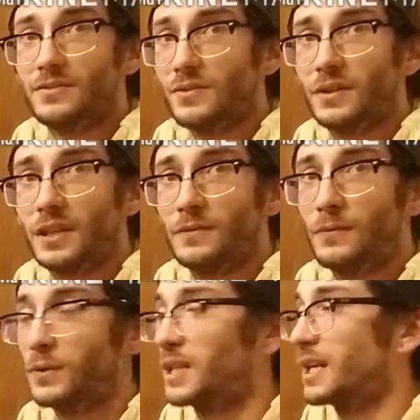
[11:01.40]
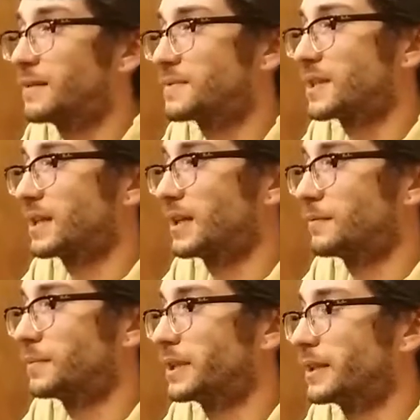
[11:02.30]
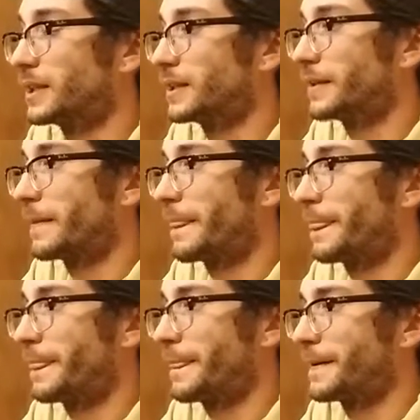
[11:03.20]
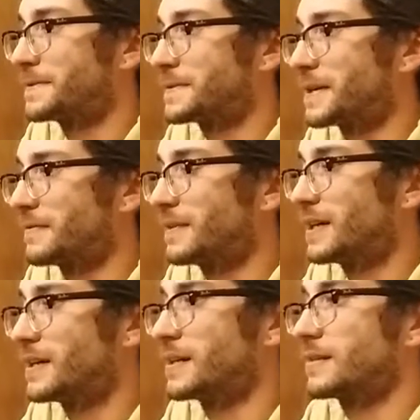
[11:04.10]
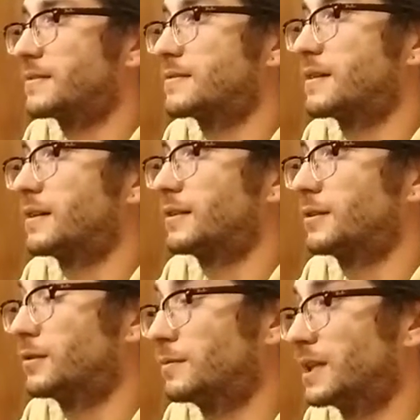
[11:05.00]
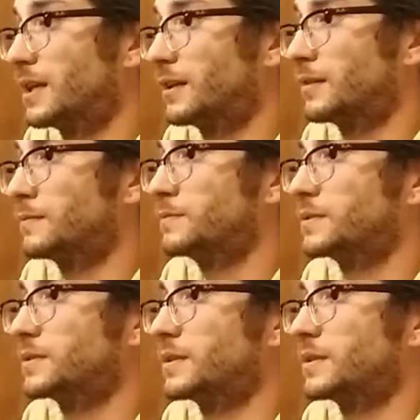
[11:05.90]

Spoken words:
There's only like 40 games I can't play. Star Fox, Kirby games,